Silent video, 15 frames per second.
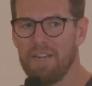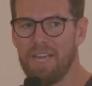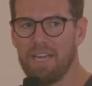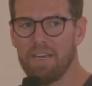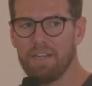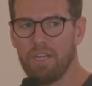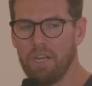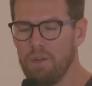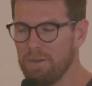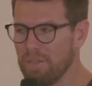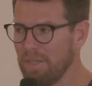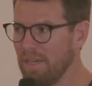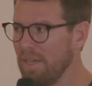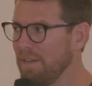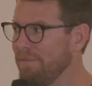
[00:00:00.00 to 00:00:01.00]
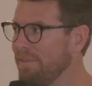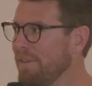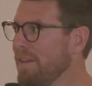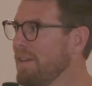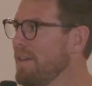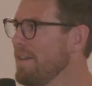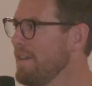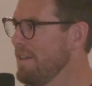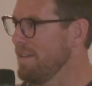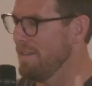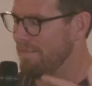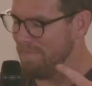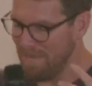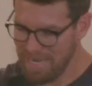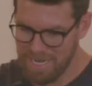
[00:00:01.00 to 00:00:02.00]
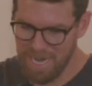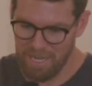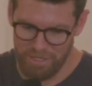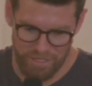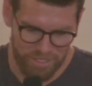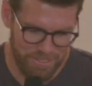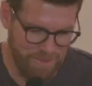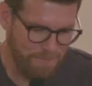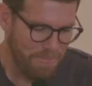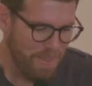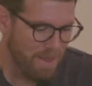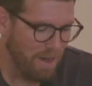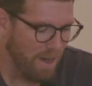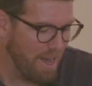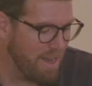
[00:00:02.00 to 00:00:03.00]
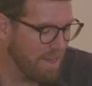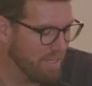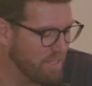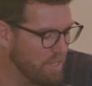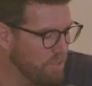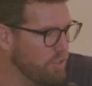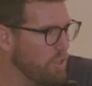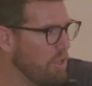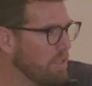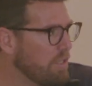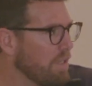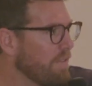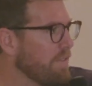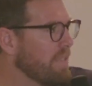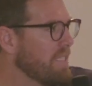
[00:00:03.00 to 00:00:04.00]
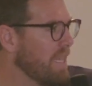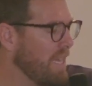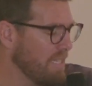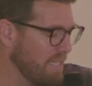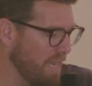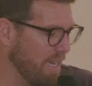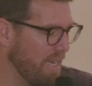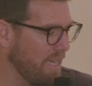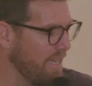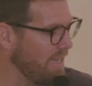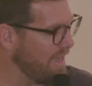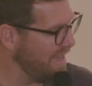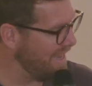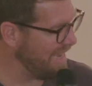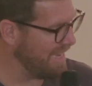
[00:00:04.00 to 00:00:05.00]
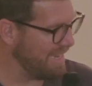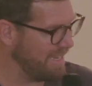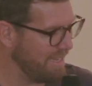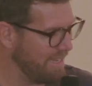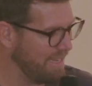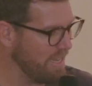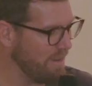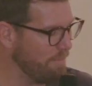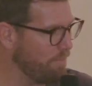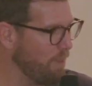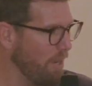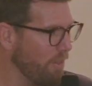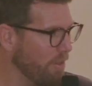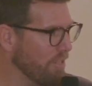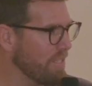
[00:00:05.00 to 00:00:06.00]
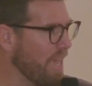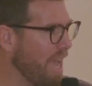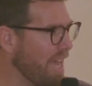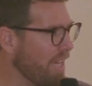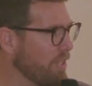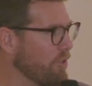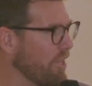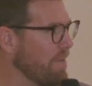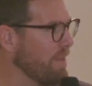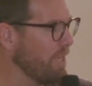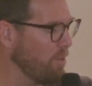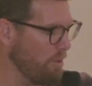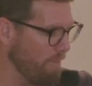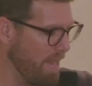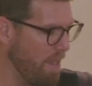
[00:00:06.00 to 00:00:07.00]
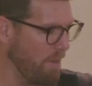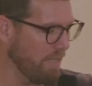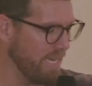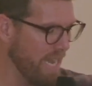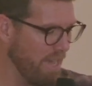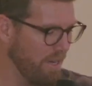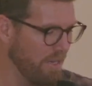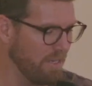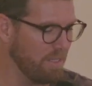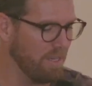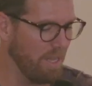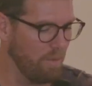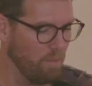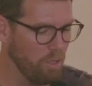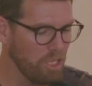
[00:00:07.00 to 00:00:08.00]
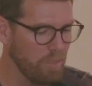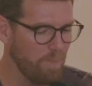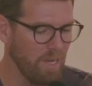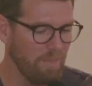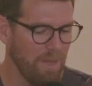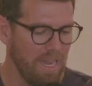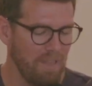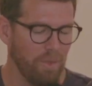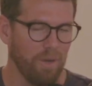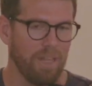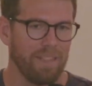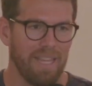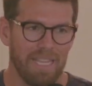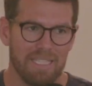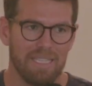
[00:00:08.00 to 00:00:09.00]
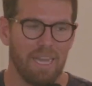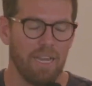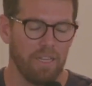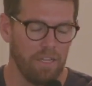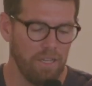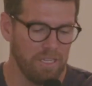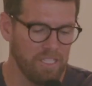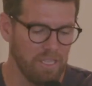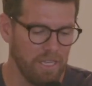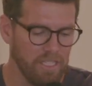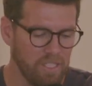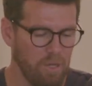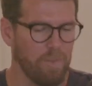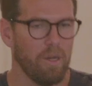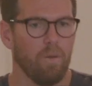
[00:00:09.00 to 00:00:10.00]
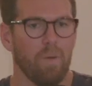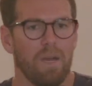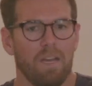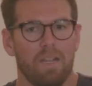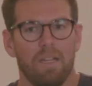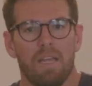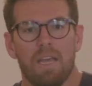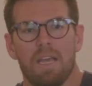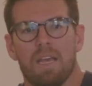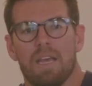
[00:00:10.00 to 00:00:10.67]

He had a coat of many colors, all right? And so Joseph says, like, brothers, I had a dream that you were bowing down and worshiping me. And they're like, that's not good, so let's throw him in a well.